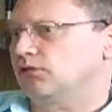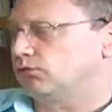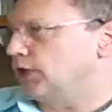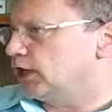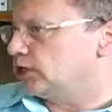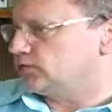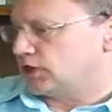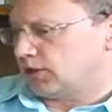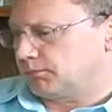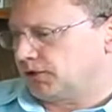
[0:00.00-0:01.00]
the range of
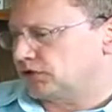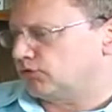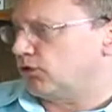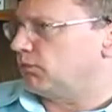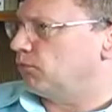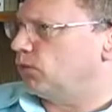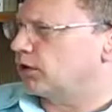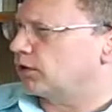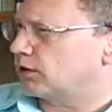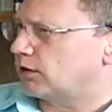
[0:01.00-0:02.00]
topics from
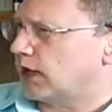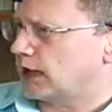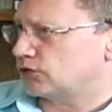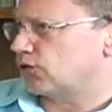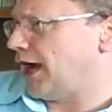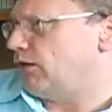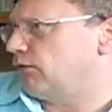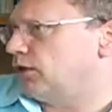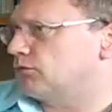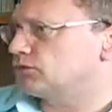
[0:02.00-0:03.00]
what are the actual
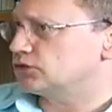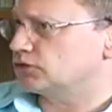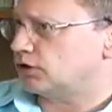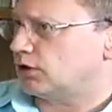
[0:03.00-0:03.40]
outcomes,